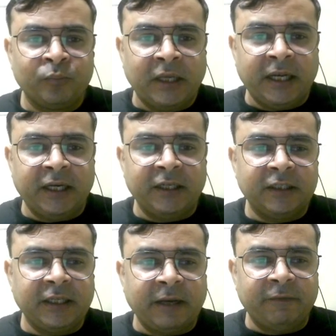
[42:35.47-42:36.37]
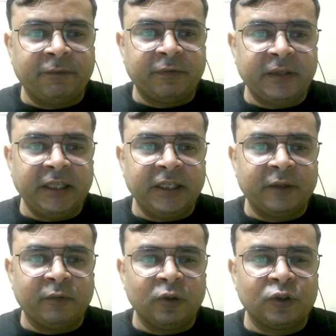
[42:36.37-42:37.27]
And every
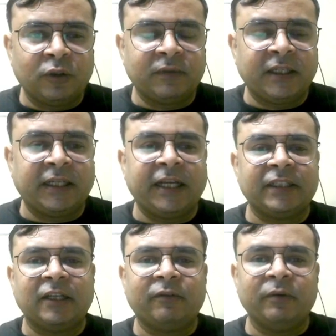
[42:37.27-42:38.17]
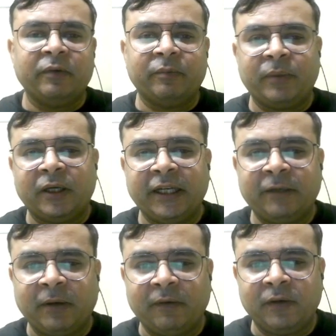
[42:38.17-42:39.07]
revolution of the crankshaft will
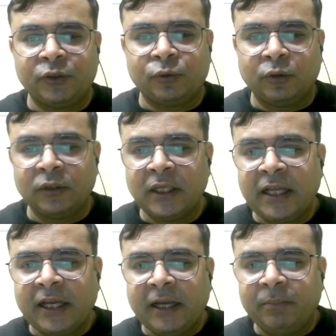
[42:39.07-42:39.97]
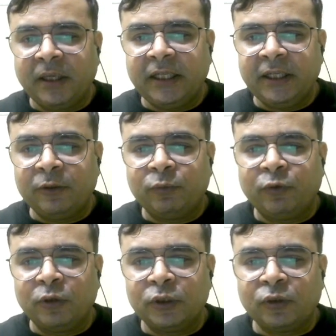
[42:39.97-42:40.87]
get power stroke. But in
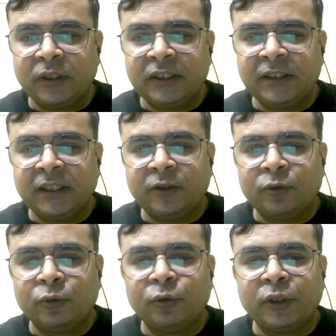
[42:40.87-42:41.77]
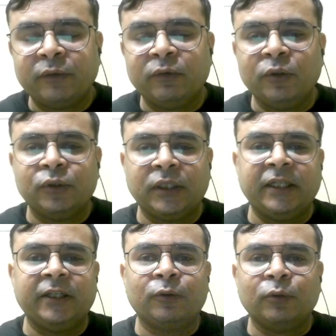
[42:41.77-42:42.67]
four-stroke engine, in two
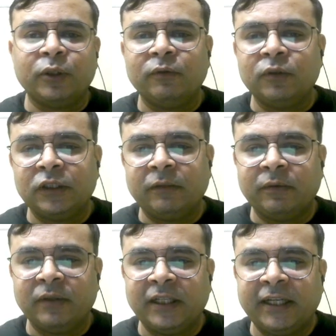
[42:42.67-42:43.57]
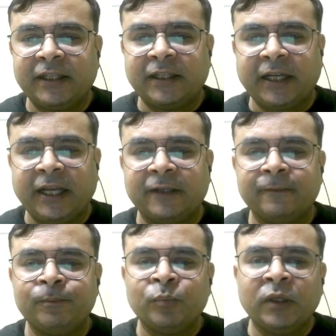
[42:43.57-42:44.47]
revolution, we will get
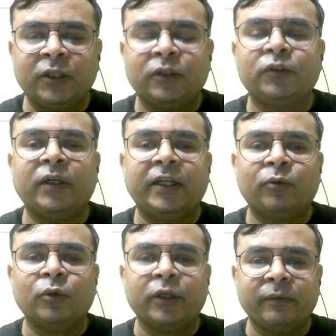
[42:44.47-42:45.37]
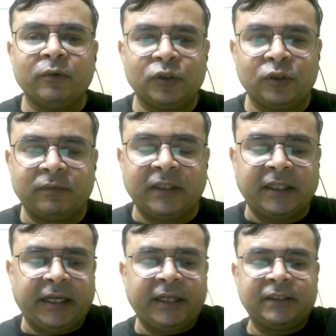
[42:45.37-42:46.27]
two revolution of the
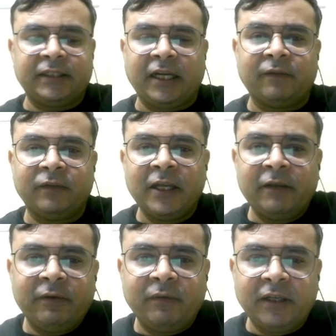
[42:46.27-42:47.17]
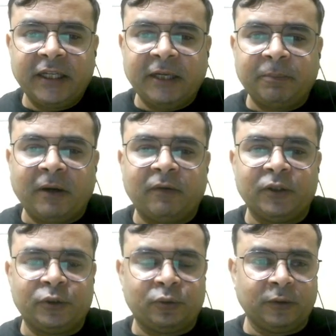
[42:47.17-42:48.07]
crankshaft, we will get power
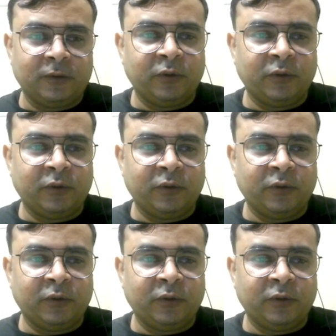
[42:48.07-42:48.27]
stroke.